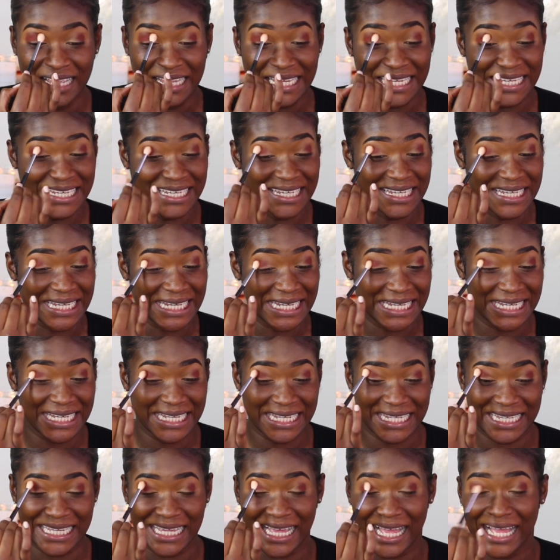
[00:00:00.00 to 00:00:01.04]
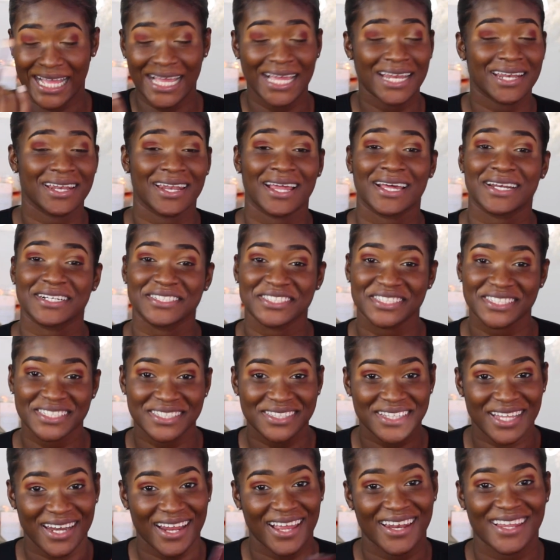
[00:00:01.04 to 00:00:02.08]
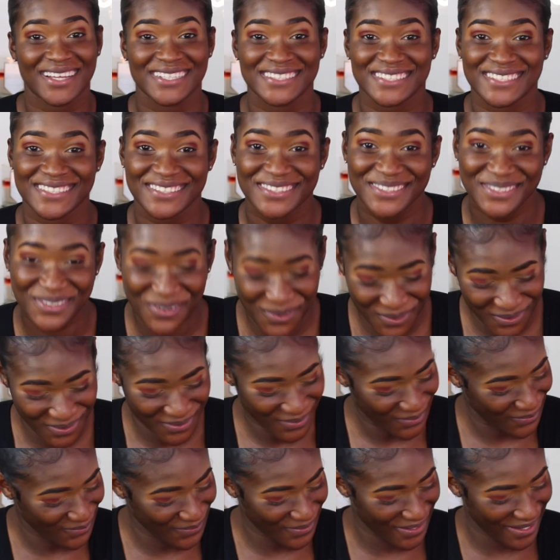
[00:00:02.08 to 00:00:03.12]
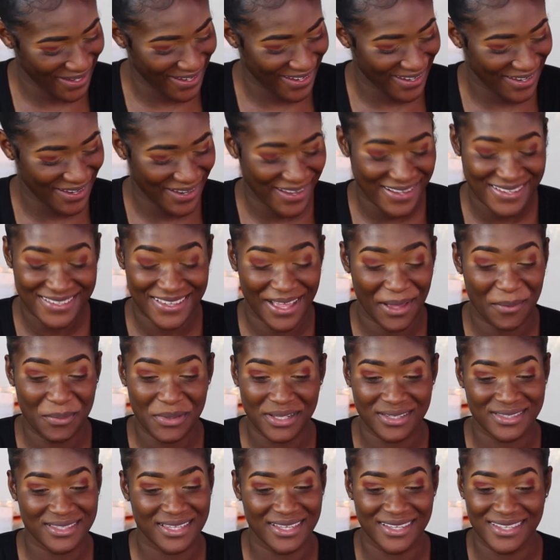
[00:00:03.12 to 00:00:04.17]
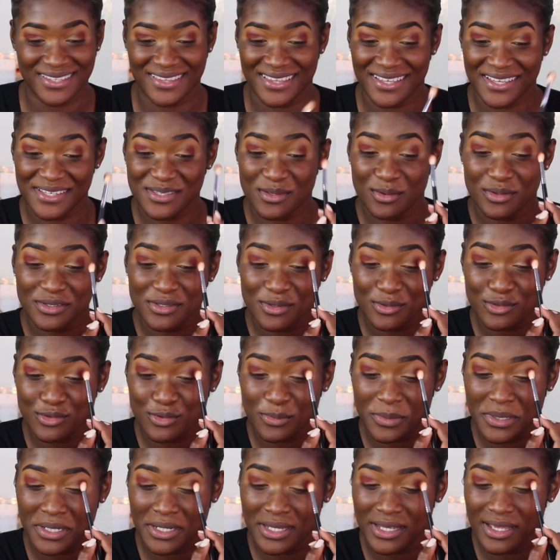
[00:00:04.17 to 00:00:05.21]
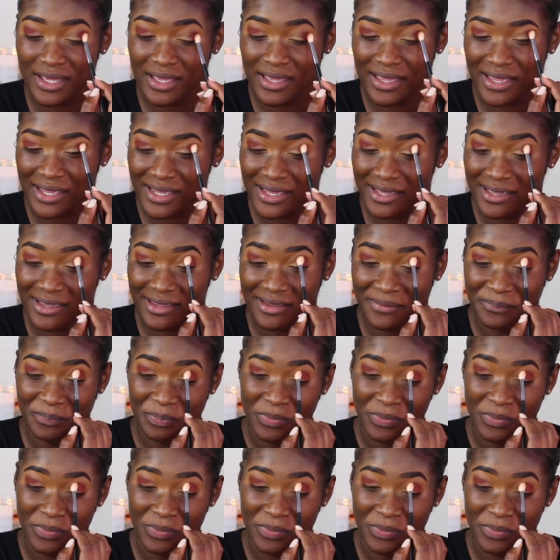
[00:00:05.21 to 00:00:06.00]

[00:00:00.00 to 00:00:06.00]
And I got a lot of shit that I like to talk, okay? Because I be seeing things on social media and,